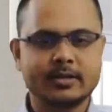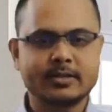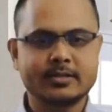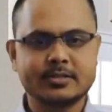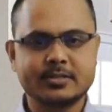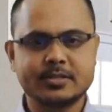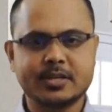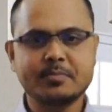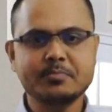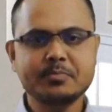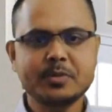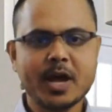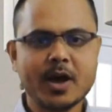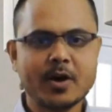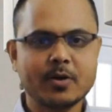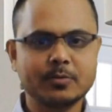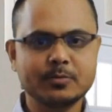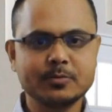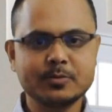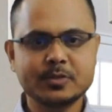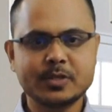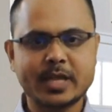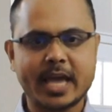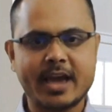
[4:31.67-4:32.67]
Some
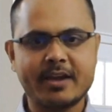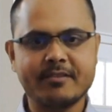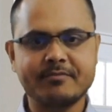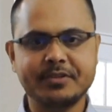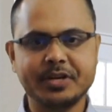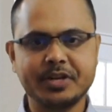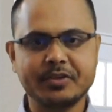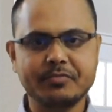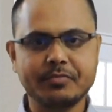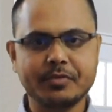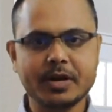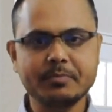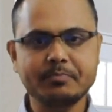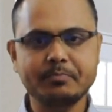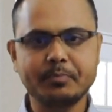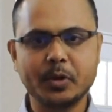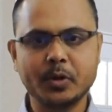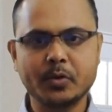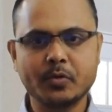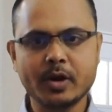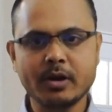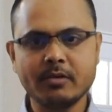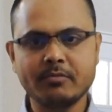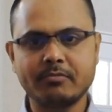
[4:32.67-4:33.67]
nouns have different
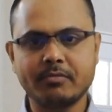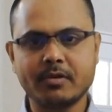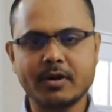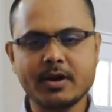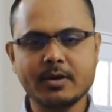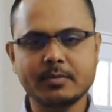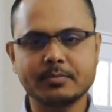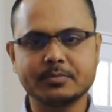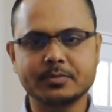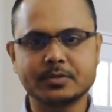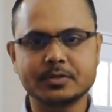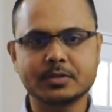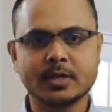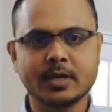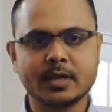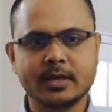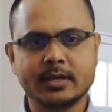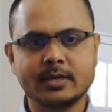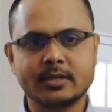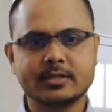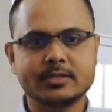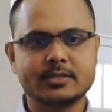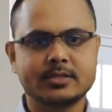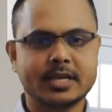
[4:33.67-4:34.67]
plural forms,
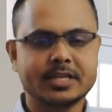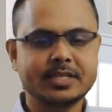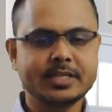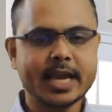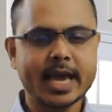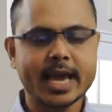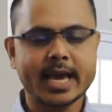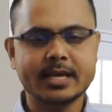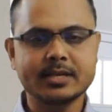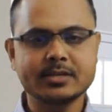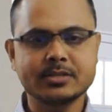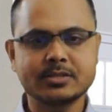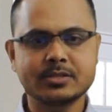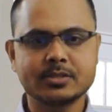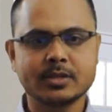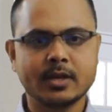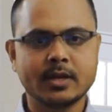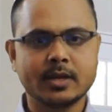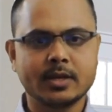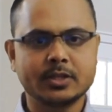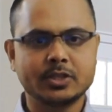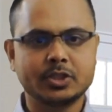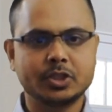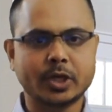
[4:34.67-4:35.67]
such as
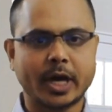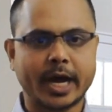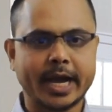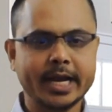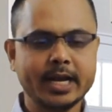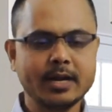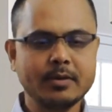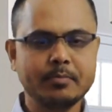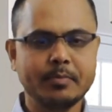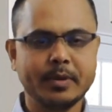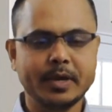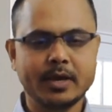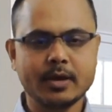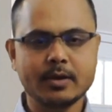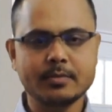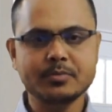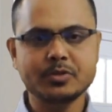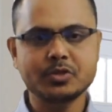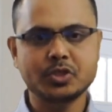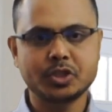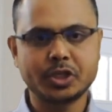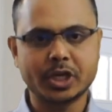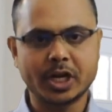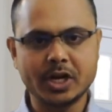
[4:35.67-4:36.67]
child
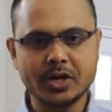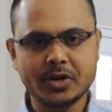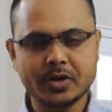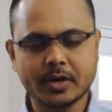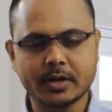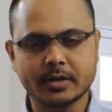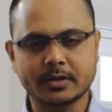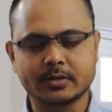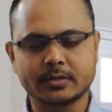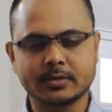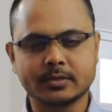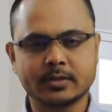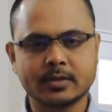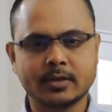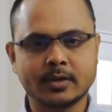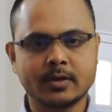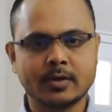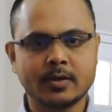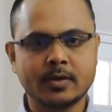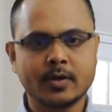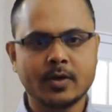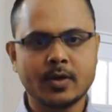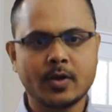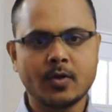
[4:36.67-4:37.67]
becomes children,
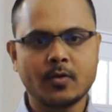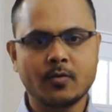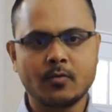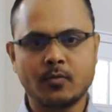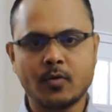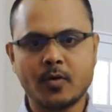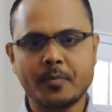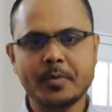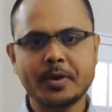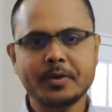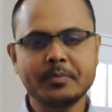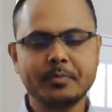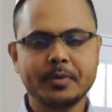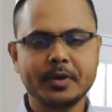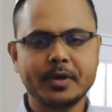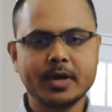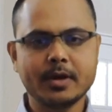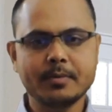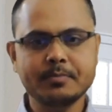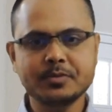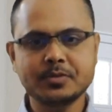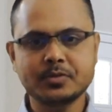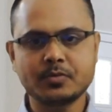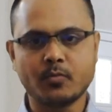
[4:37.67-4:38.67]
woman
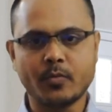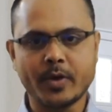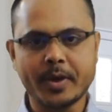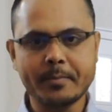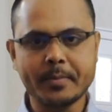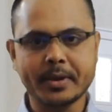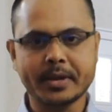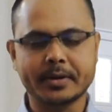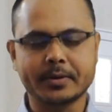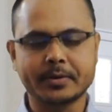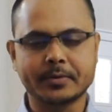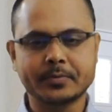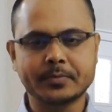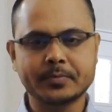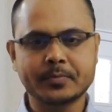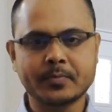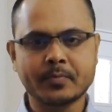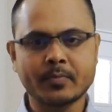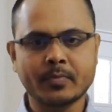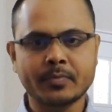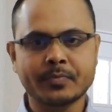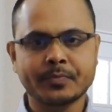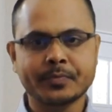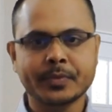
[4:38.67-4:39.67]
becomes
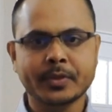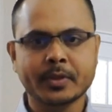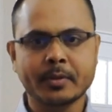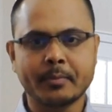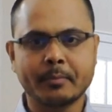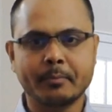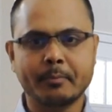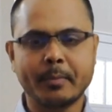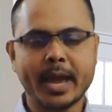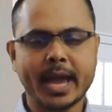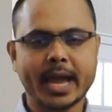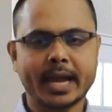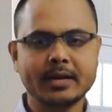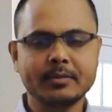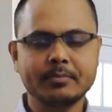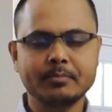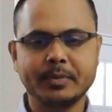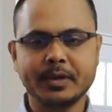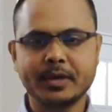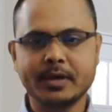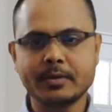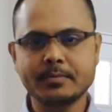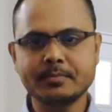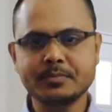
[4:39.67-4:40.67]
women, man
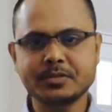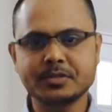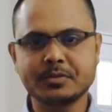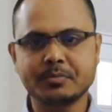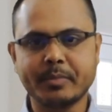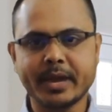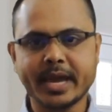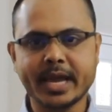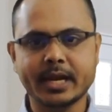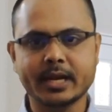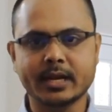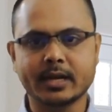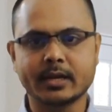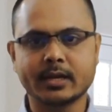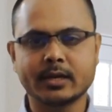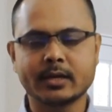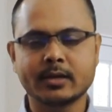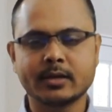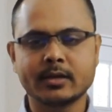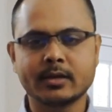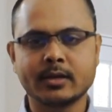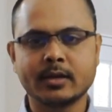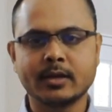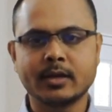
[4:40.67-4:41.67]
becomes men.
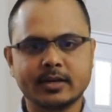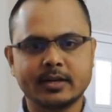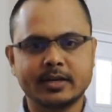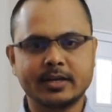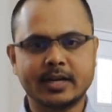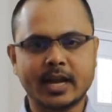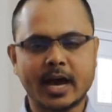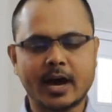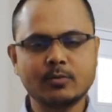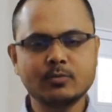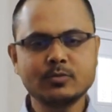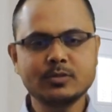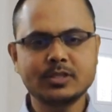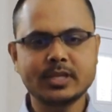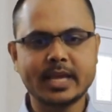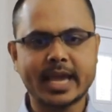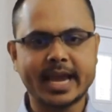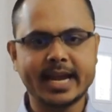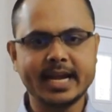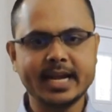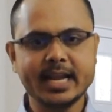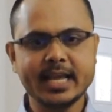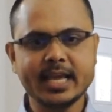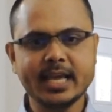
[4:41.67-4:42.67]
Nouns
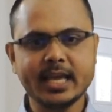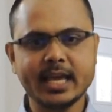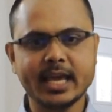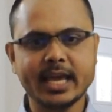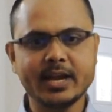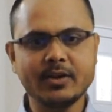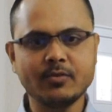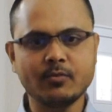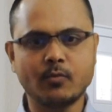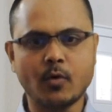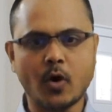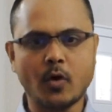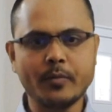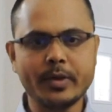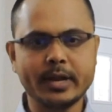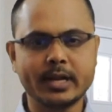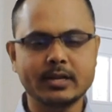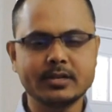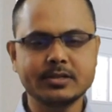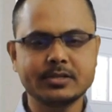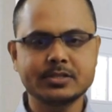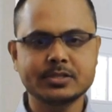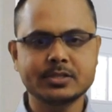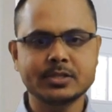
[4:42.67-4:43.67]
ending in
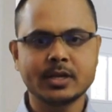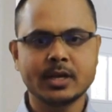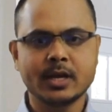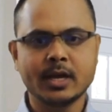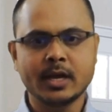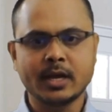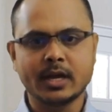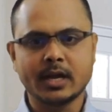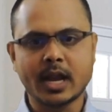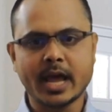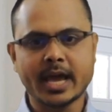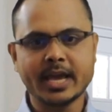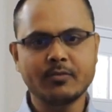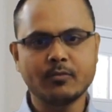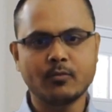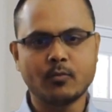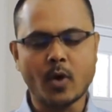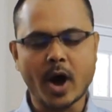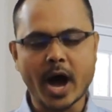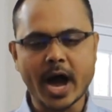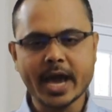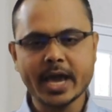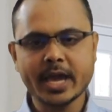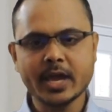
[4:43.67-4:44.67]
vowels like
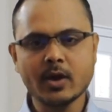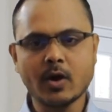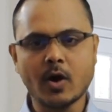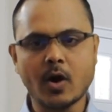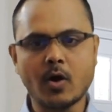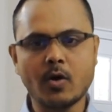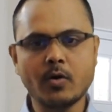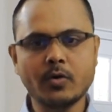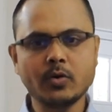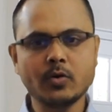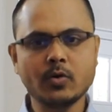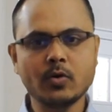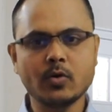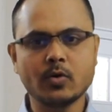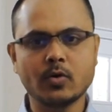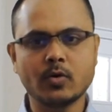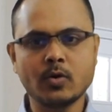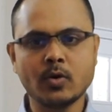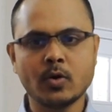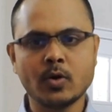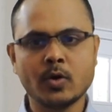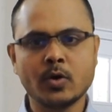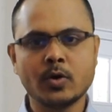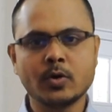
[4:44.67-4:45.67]
y or
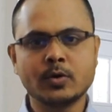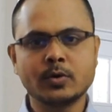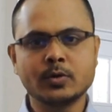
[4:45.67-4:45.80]
o